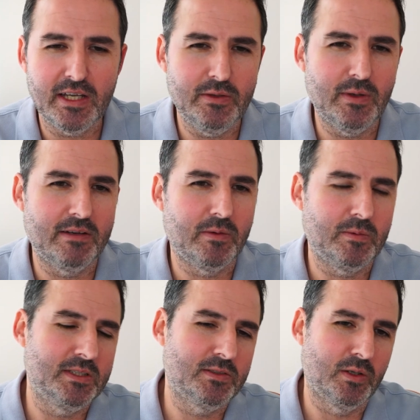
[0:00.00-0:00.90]
You have only
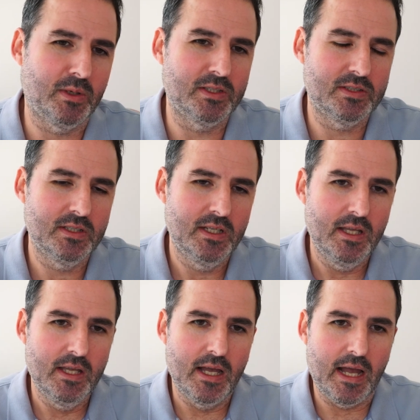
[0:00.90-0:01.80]
so much
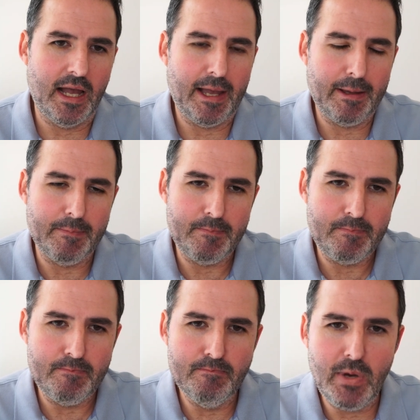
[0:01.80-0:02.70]

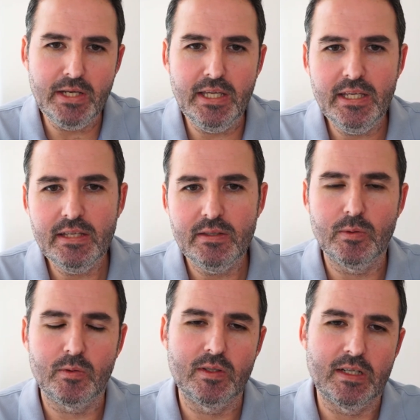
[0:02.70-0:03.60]
money, you
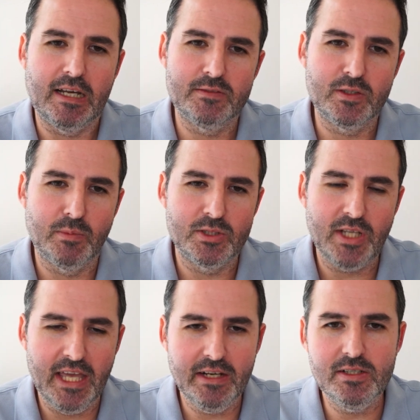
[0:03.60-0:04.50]
only have so much
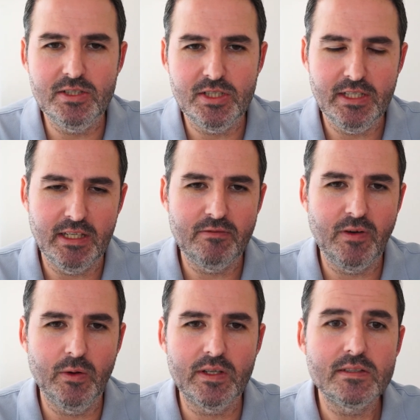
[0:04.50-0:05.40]
energy and
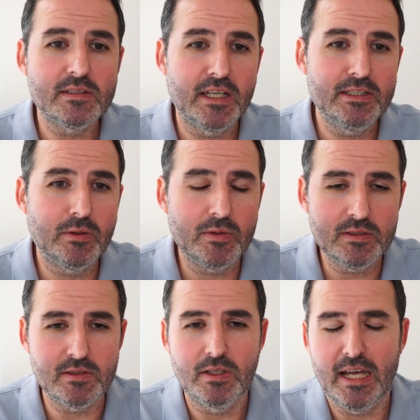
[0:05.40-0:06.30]
focus, and you only
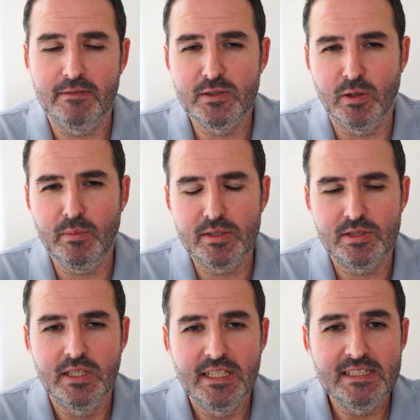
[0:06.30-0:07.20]
have so much
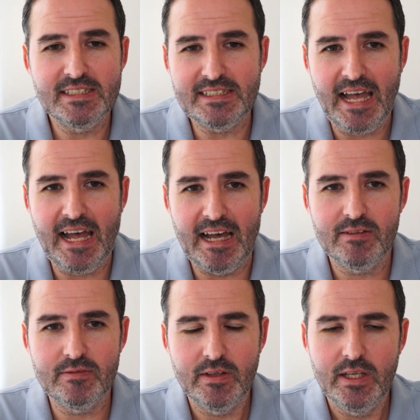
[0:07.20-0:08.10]
staff
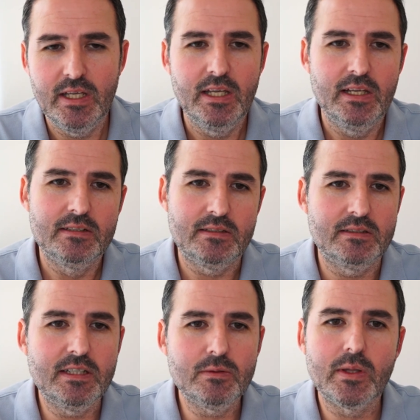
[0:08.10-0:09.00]
to
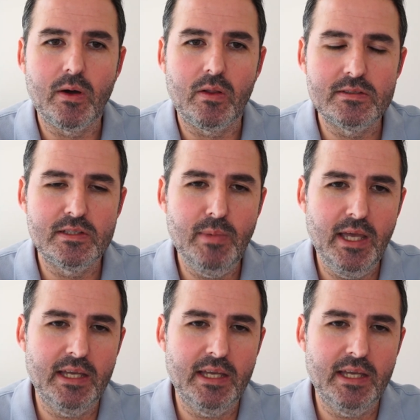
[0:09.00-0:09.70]
deal with all this demand.